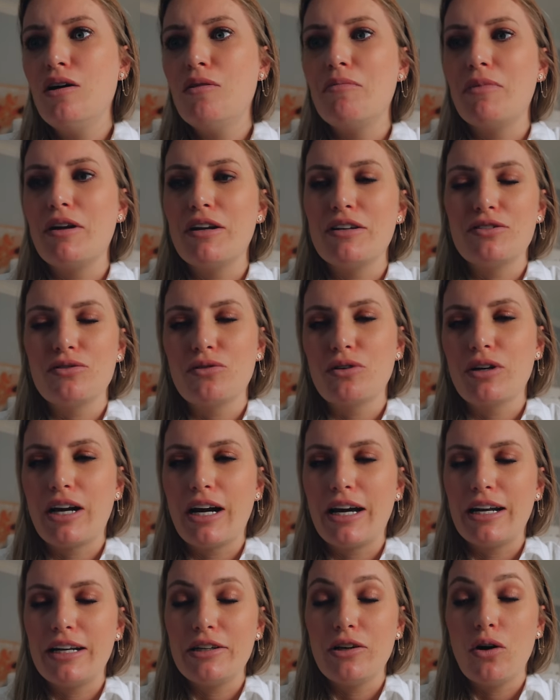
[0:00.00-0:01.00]
but I sort of
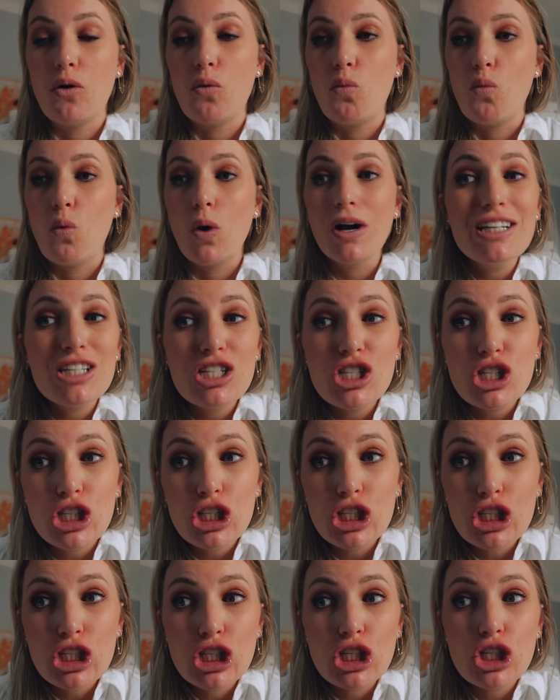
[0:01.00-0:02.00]
kind of don't want
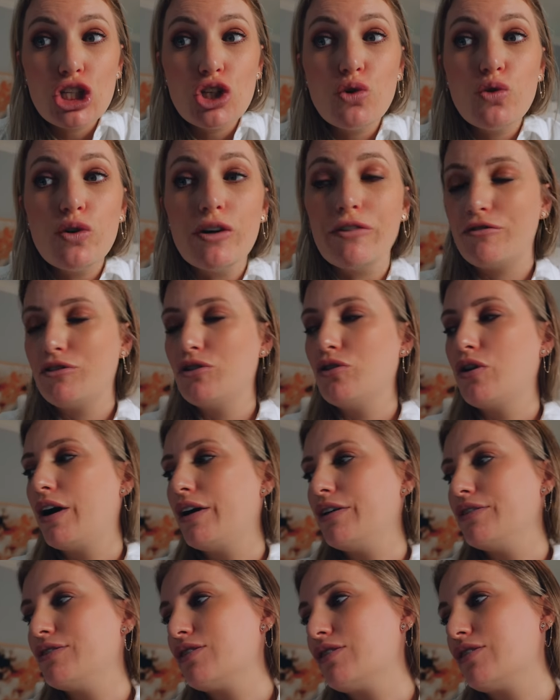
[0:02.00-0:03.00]
to if you
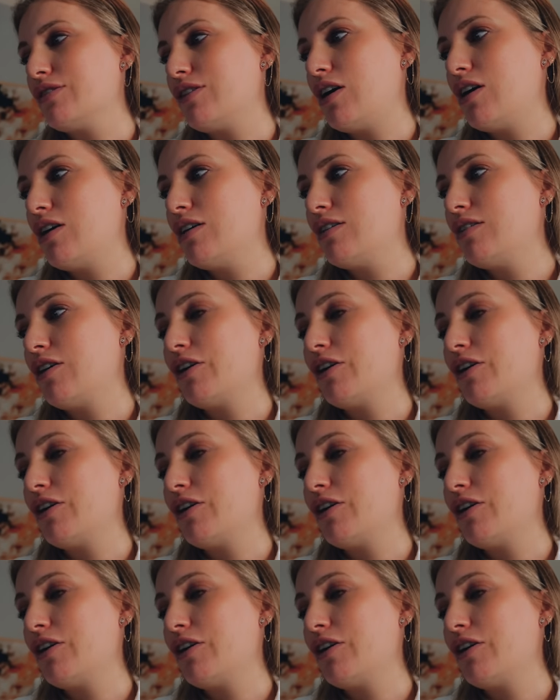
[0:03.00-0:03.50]
guys are not.